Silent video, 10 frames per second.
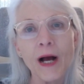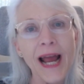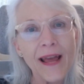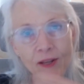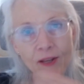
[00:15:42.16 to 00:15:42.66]

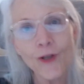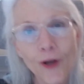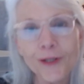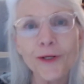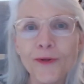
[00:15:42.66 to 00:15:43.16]
And there's
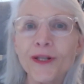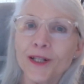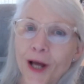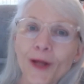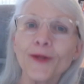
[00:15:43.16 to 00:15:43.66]
also
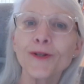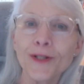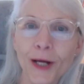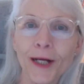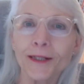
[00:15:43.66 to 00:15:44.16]
this other
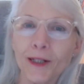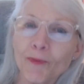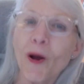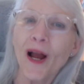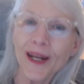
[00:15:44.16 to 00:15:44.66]
side, this
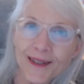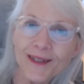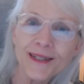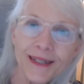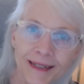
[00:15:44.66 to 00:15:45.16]
behind the
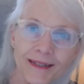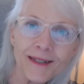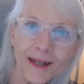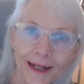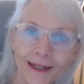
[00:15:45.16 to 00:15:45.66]

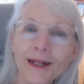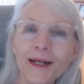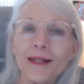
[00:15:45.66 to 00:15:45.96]
scenes side.